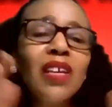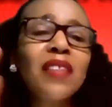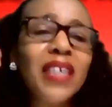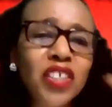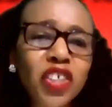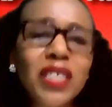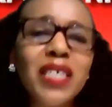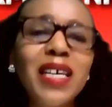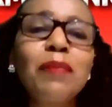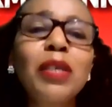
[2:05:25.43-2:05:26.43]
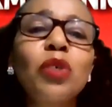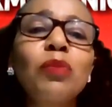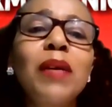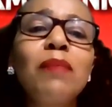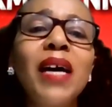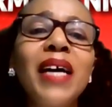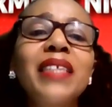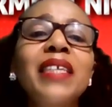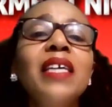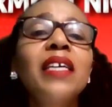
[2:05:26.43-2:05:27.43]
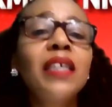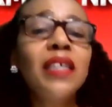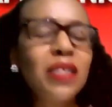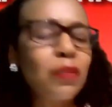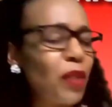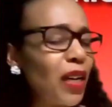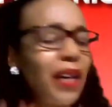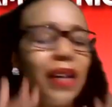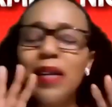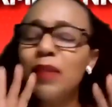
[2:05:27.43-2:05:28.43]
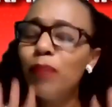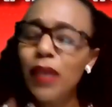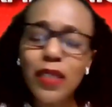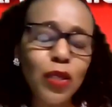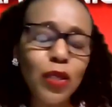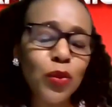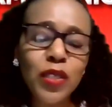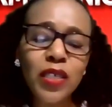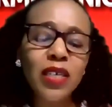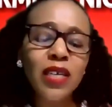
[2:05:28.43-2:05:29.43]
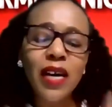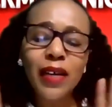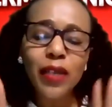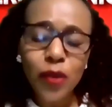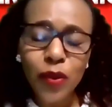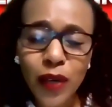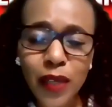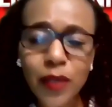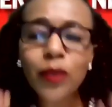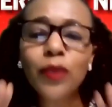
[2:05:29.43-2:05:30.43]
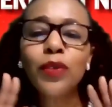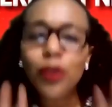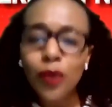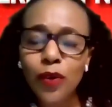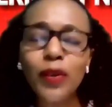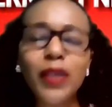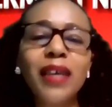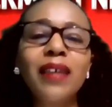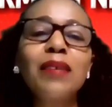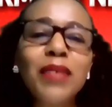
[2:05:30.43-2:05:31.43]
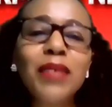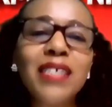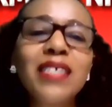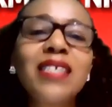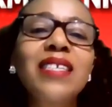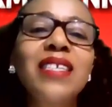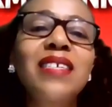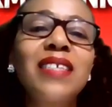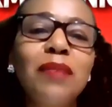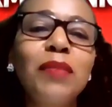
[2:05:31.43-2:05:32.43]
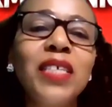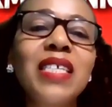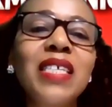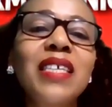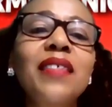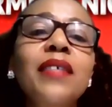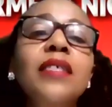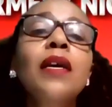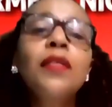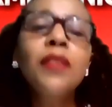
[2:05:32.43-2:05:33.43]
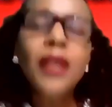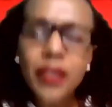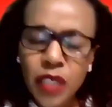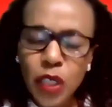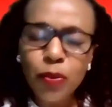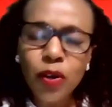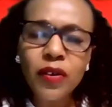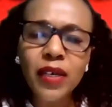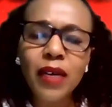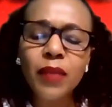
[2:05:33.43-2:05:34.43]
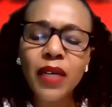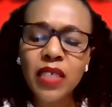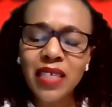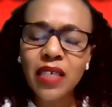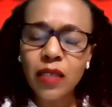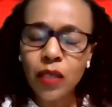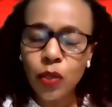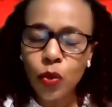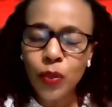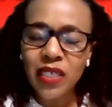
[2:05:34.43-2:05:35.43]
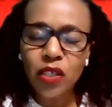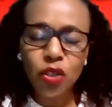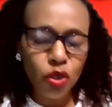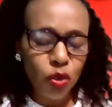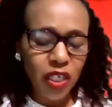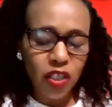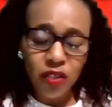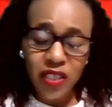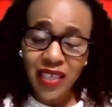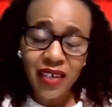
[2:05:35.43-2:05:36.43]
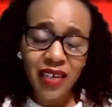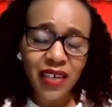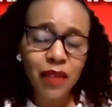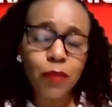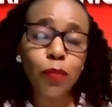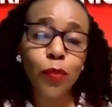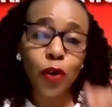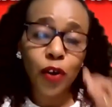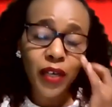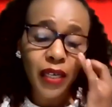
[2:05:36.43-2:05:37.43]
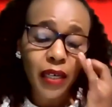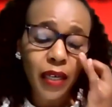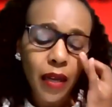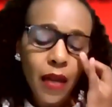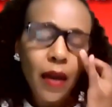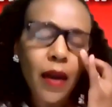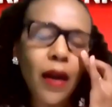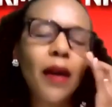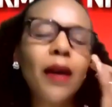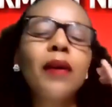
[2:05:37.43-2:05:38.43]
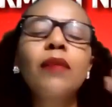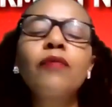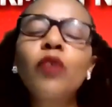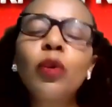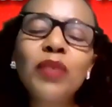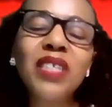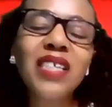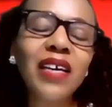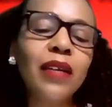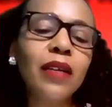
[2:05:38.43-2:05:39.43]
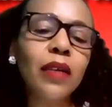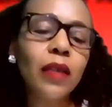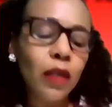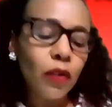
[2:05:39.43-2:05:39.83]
that's just coming to my mind. It's, and Pastor Lucy, I know you're okay. Let me just say this. There's this program that's Teens and Twins. It's usually on Saturday morning, from 10